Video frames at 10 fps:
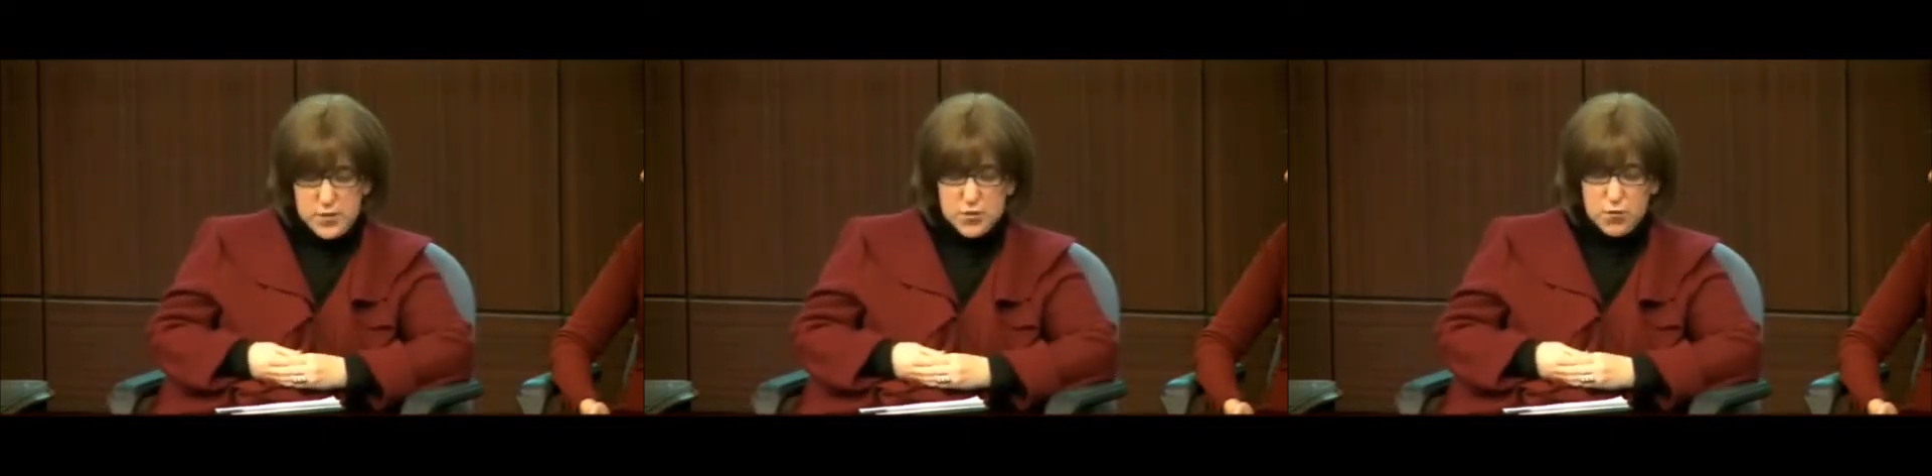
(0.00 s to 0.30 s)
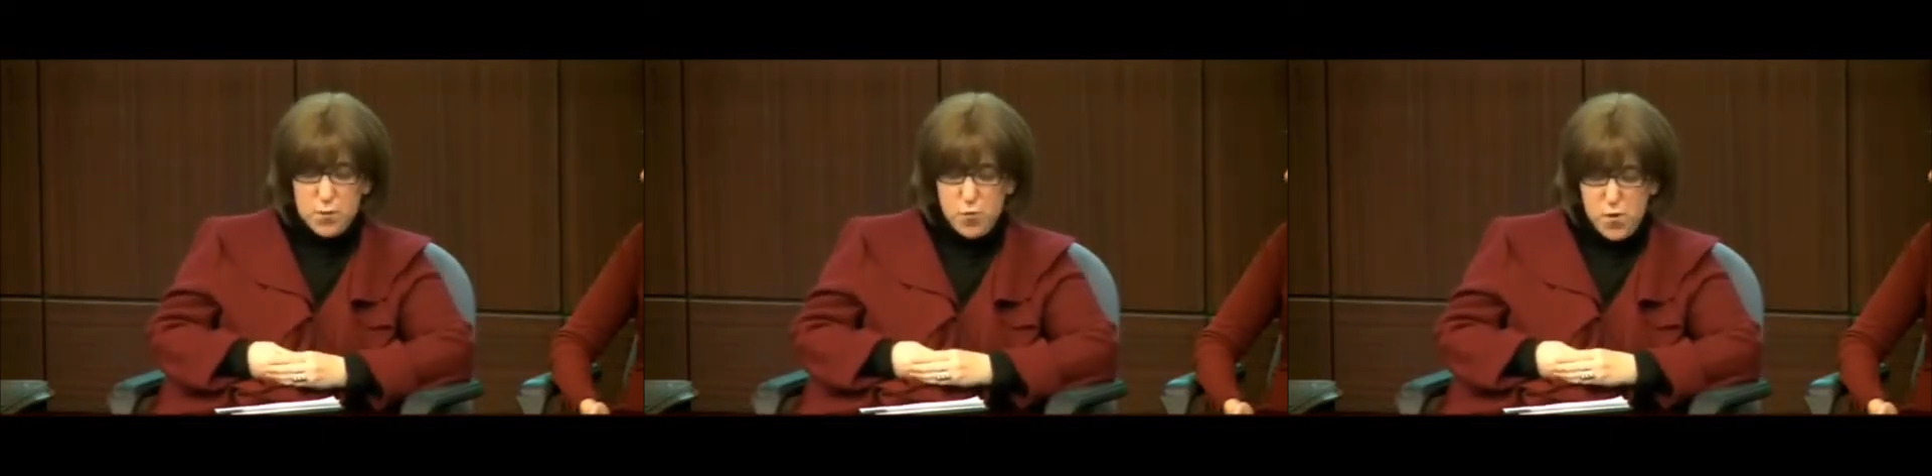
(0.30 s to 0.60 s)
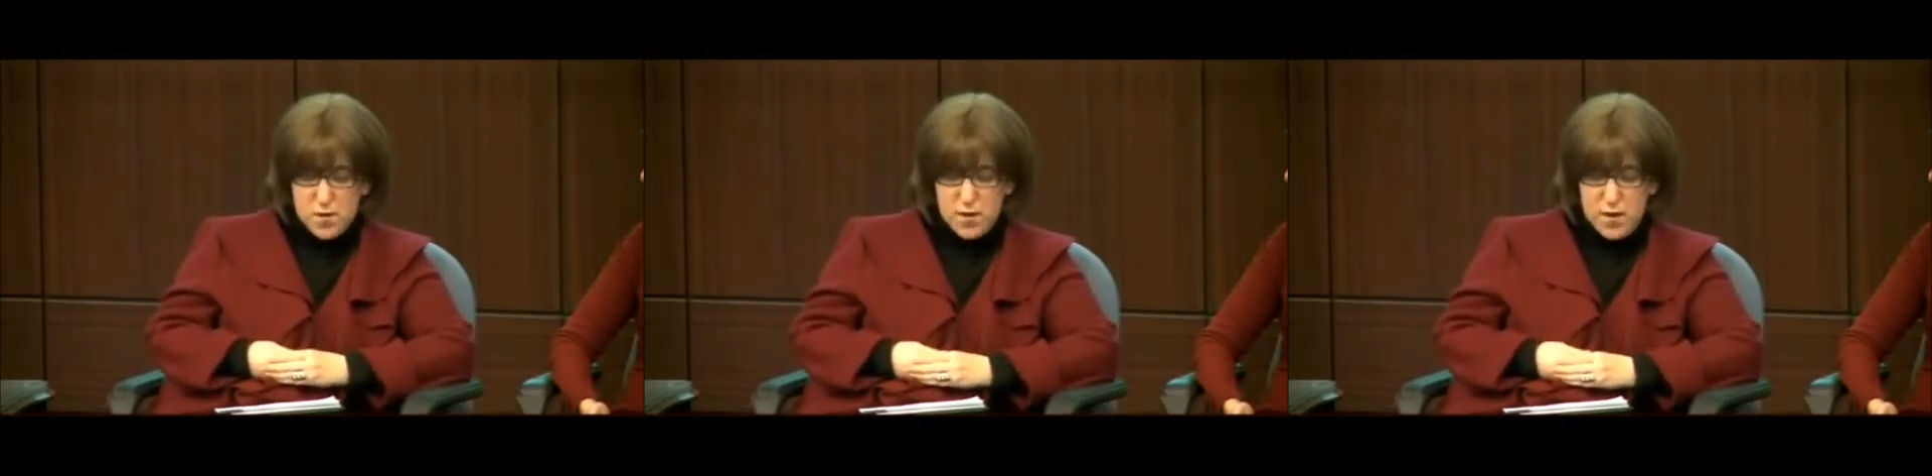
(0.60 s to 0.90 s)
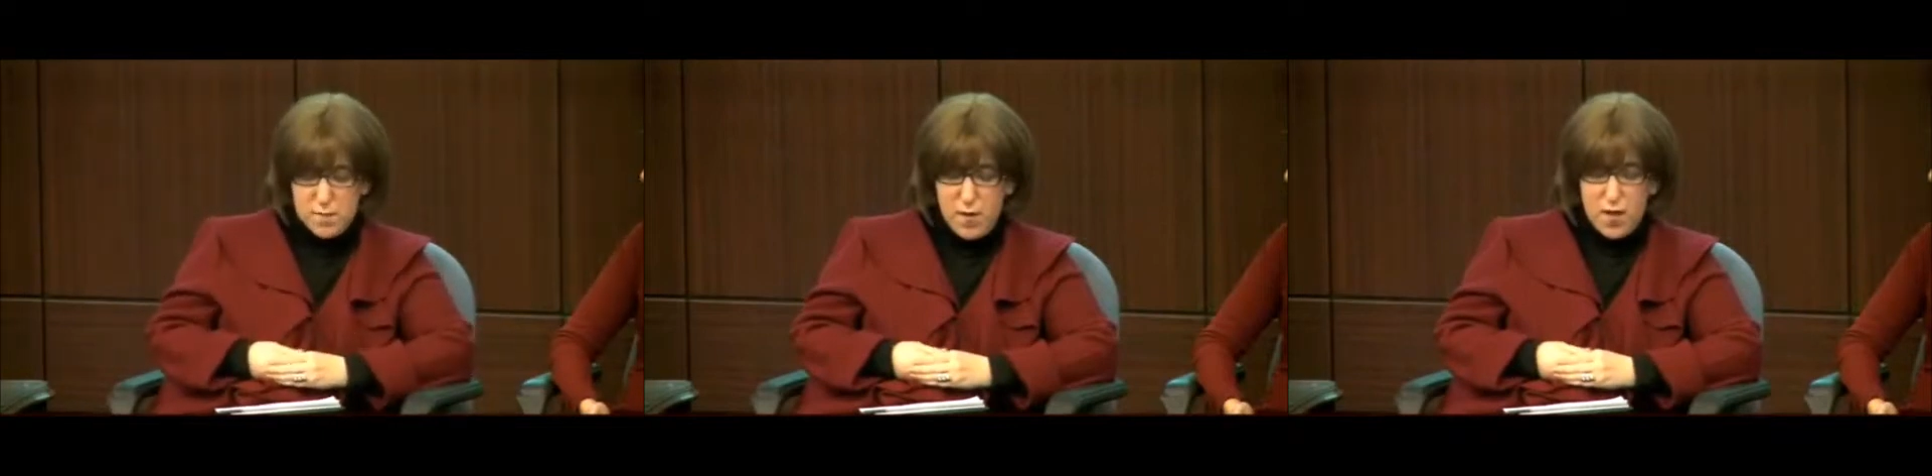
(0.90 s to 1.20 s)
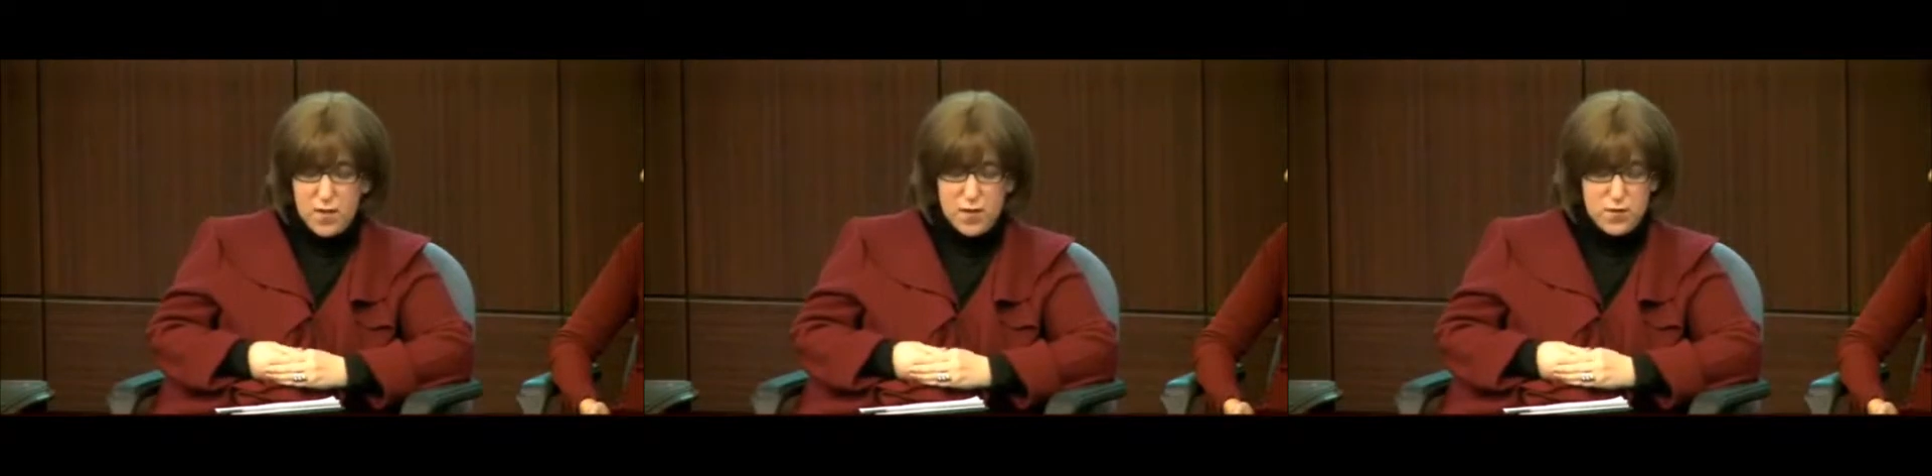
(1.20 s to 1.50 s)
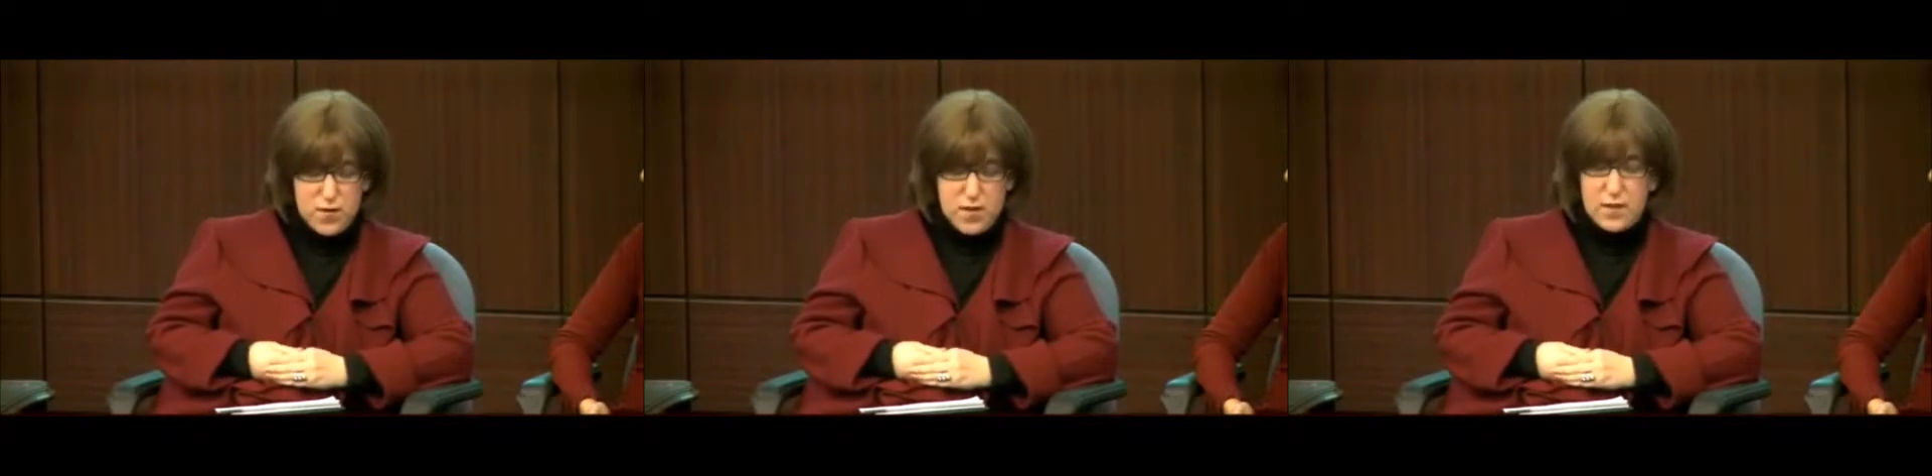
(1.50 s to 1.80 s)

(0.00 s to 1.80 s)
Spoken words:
So number one, online learning